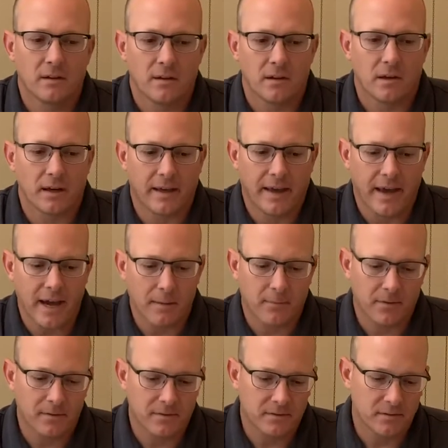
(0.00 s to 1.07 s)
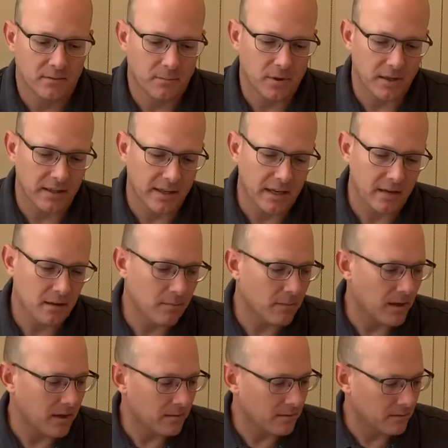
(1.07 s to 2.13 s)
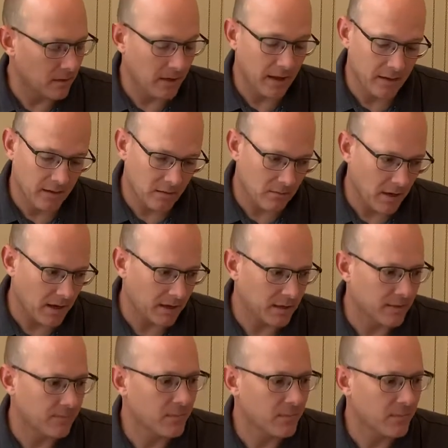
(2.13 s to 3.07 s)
A cap to put on the end of the rocket,